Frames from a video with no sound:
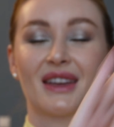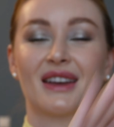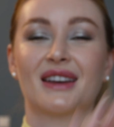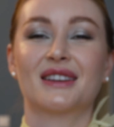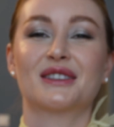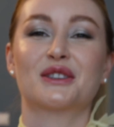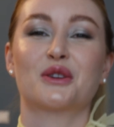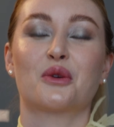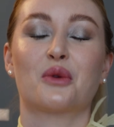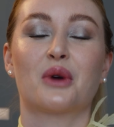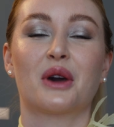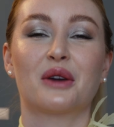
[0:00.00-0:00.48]

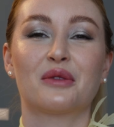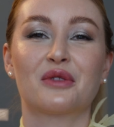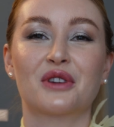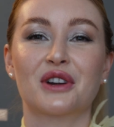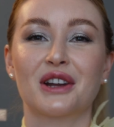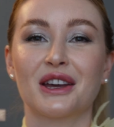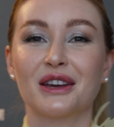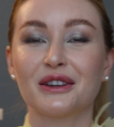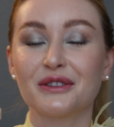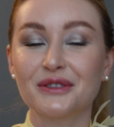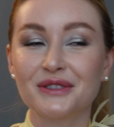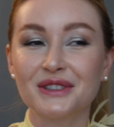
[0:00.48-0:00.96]
So I've
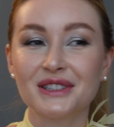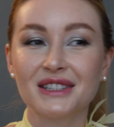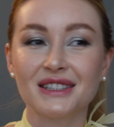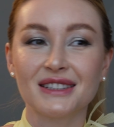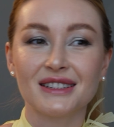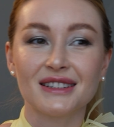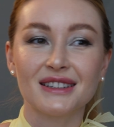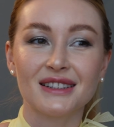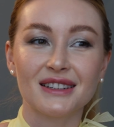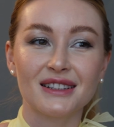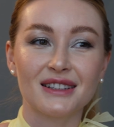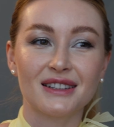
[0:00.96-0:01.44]
arrived
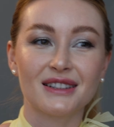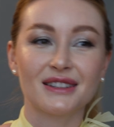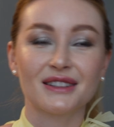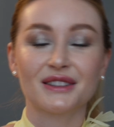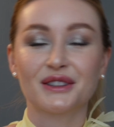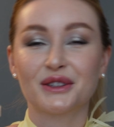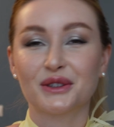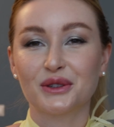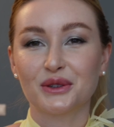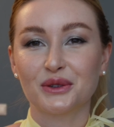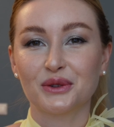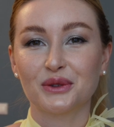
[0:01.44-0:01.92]

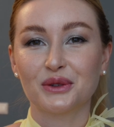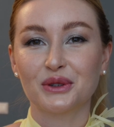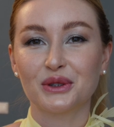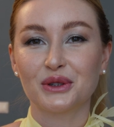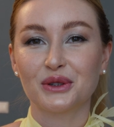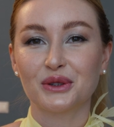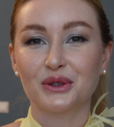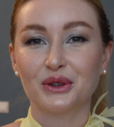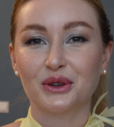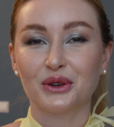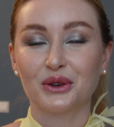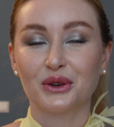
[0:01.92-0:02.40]

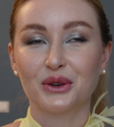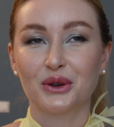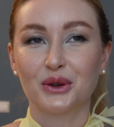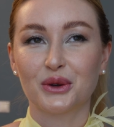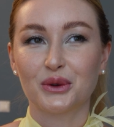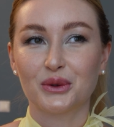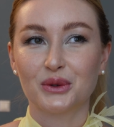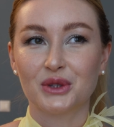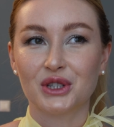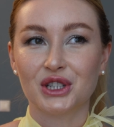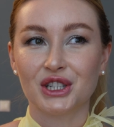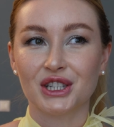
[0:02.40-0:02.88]
to
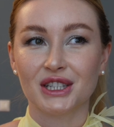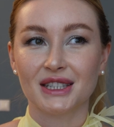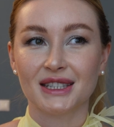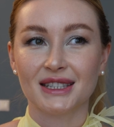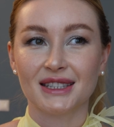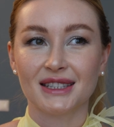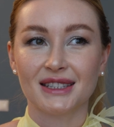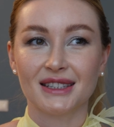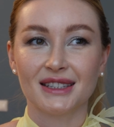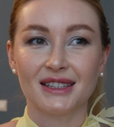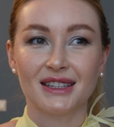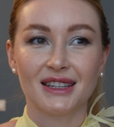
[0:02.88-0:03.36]

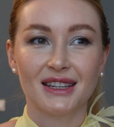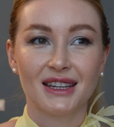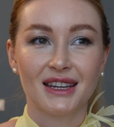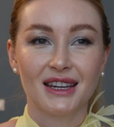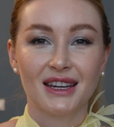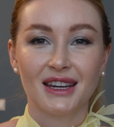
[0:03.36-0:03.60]
Gucci